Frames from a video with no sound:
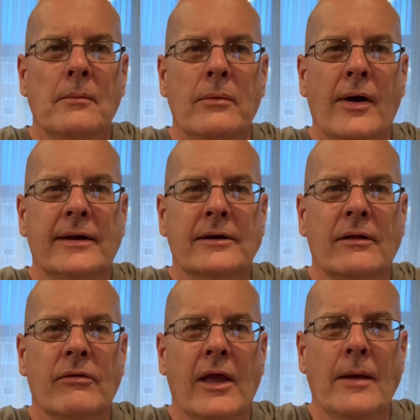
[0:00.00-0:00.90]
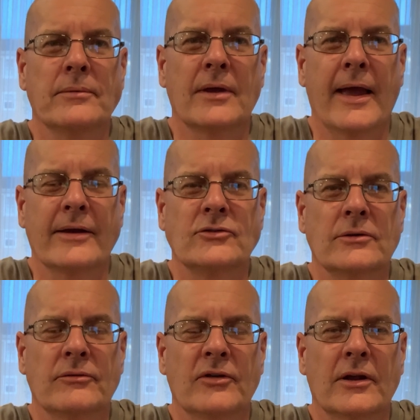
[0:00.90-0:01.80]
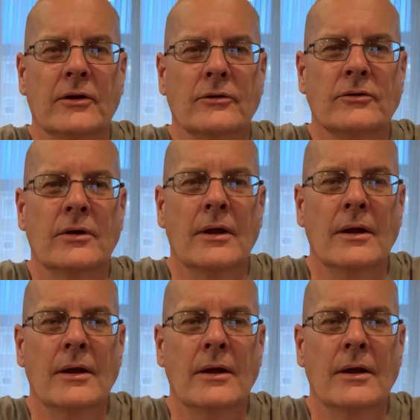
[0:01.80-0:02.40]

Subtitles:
Planet of the Apes action figures.